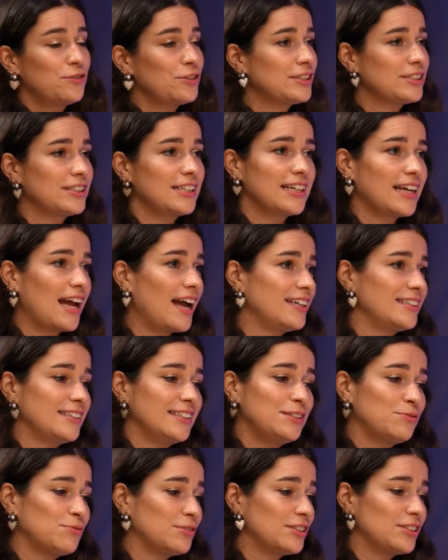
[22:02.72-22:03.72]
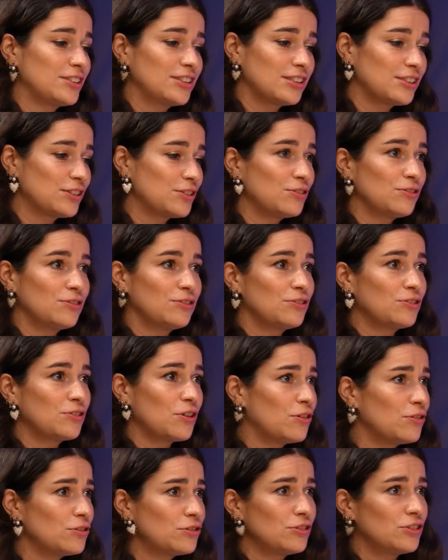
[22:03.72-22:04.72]
first thing I did was just to
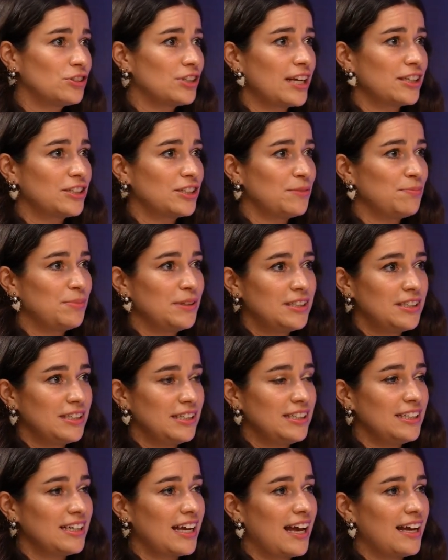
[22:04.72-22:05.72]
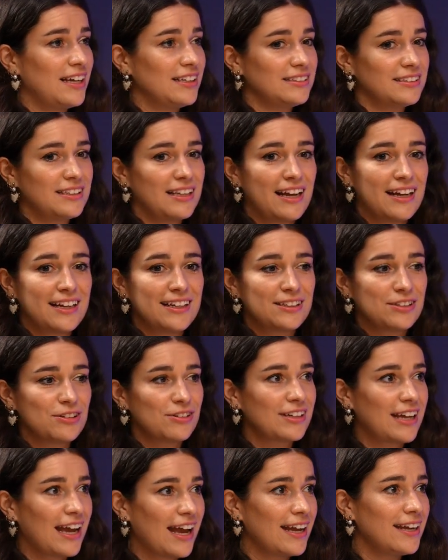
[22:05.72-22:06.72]
go to ChatGPT and like,
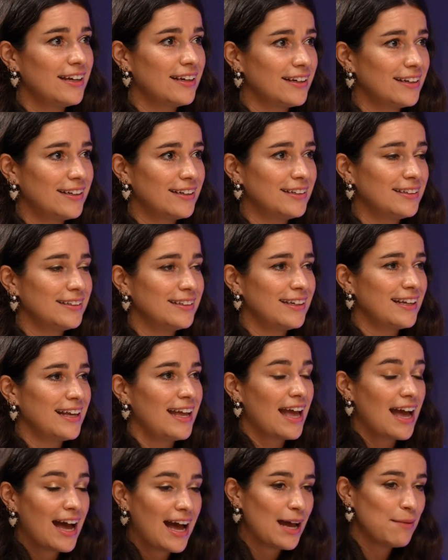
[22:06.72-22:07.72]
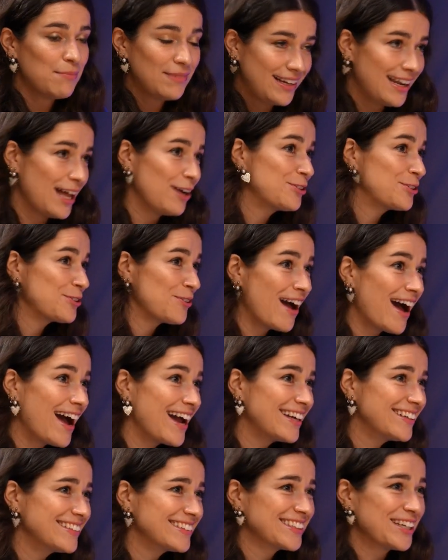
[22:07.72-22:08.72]
okay, I'm allowed to
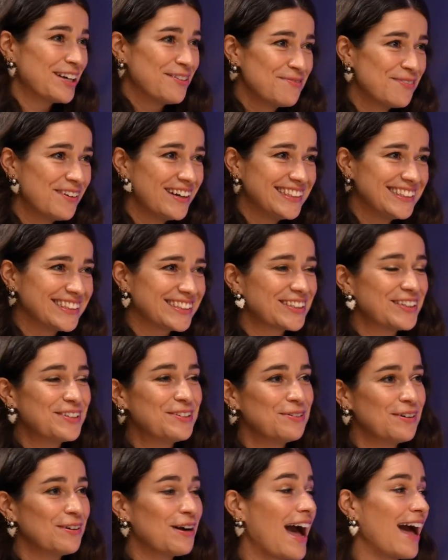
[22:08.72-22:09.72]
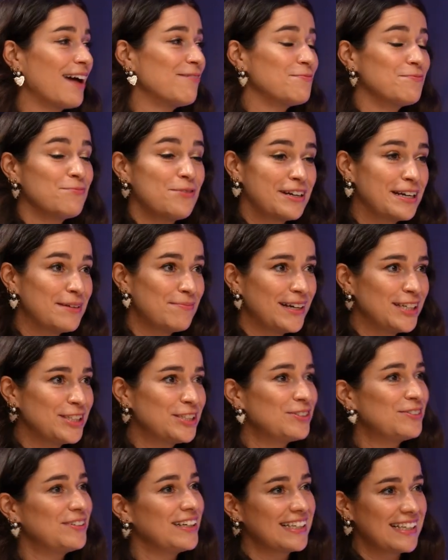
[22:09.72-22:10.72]
hire someone, so what am I
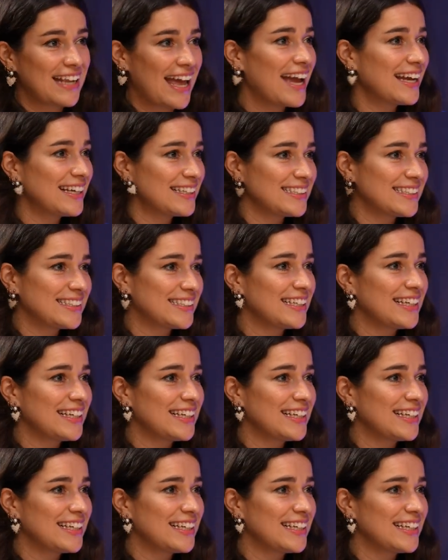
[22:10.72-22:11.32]
doing next?